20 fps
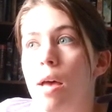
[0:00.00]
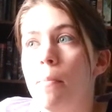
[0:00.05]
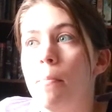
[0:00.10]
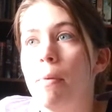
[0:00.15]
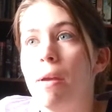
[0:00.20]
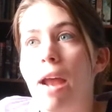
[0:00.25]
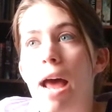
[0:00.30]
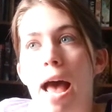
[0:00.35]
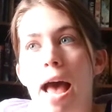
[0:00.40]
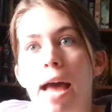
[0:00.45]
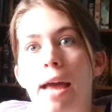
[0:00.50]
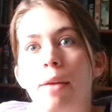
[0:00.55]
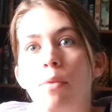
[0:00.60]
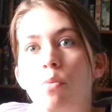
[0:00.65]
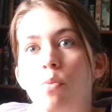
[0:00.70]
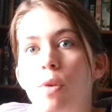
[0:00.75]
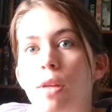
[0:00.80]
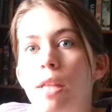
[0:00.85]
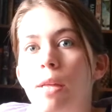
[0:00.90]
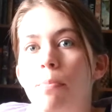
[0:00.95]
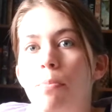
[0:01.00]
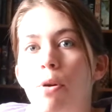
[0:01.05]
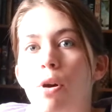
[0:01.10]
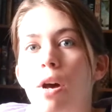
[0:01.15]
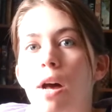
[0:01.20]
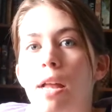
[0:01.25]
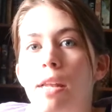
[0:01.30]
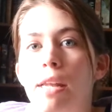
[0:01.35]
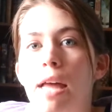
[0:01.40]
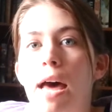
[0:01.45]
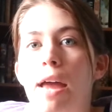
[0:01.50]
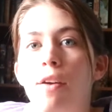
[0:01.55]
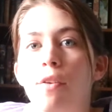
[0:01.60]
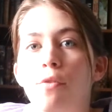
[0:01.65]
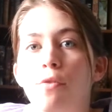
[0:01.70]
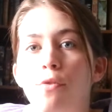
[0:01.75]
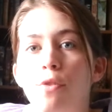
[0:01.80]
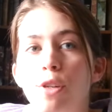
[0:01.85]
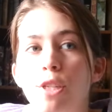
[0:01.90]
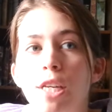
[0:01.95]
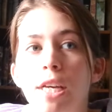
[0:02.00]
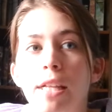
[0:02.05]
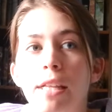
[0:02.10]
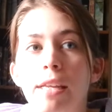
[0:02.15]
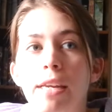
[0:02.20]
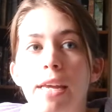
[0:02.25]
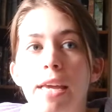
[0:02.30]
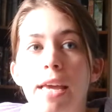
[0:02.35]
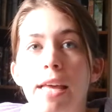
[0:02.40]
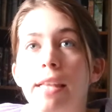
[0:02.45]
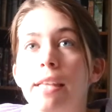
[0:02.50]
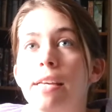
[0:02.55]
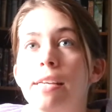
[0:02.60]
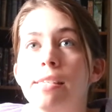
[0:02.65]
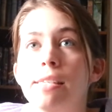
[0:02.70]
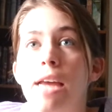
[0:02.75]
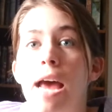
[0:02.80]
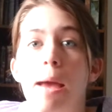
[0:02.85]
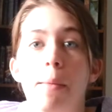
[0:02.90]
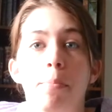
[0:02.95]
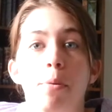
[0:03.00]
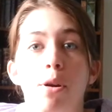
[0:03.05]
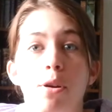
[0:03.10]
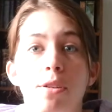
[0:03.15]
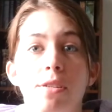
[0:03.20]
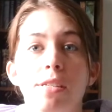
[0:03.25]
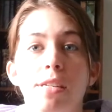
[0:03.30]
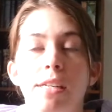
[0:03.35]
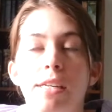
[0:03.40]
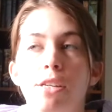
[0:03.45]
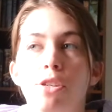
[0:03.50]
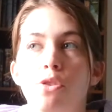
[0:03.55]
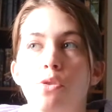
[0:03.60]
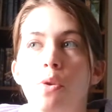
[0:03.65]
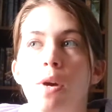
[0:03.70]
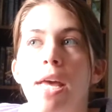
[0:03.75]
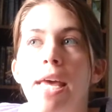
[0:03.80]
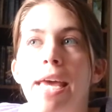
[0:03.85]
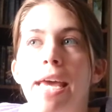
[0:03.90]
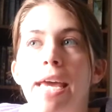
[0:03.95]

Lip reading: but I really put a lot of fertility, at least I personally do,